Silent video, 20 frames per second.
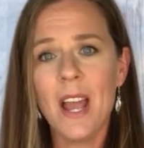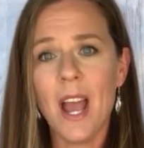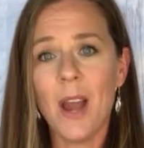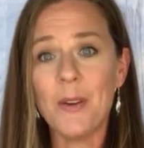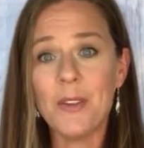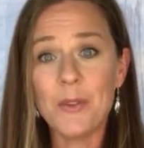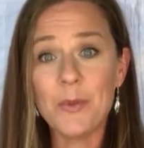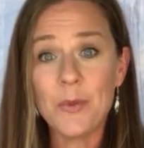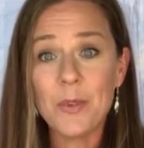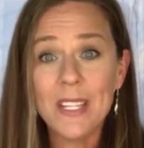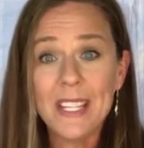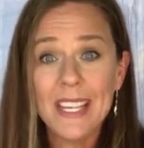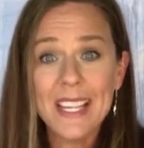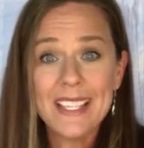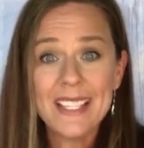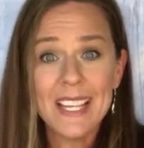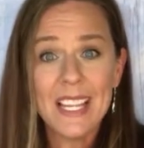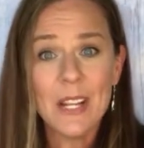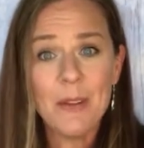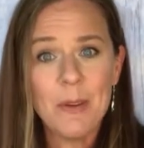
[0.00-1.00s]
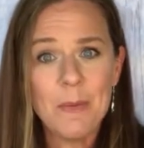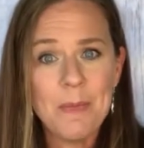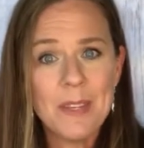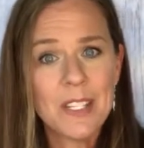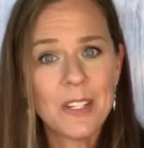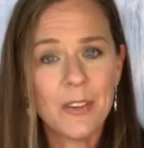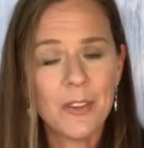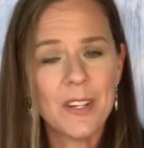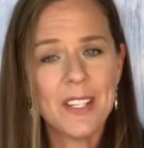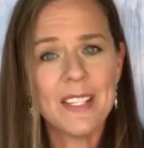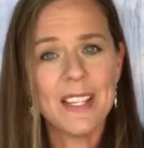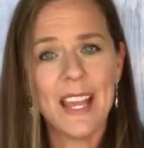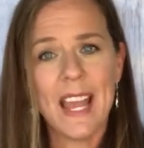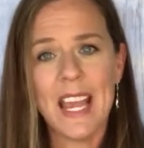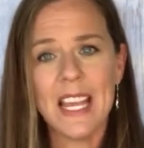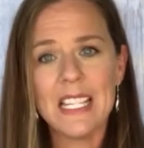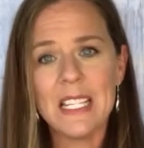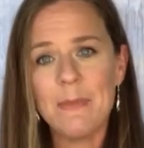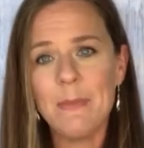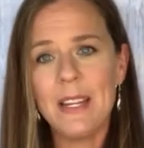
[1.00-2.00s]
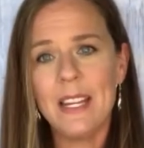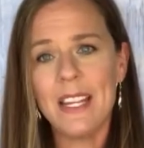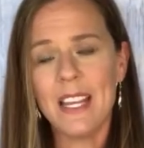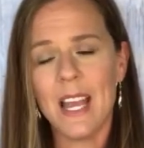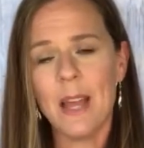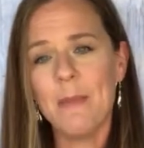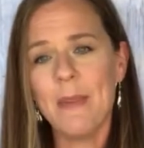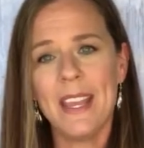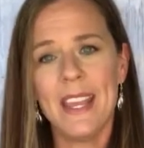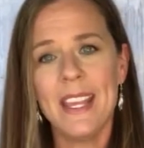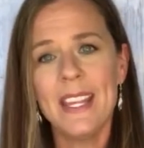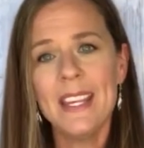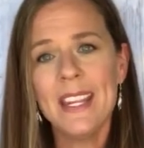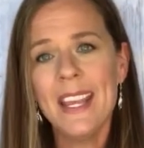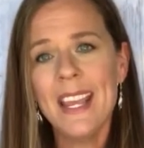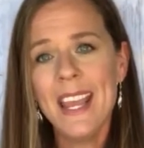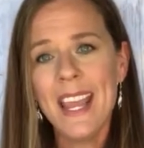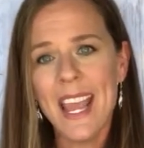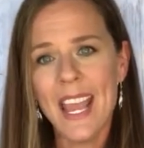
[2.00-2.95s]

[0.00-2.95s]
I was really excited when Miss Carissa asked me to come in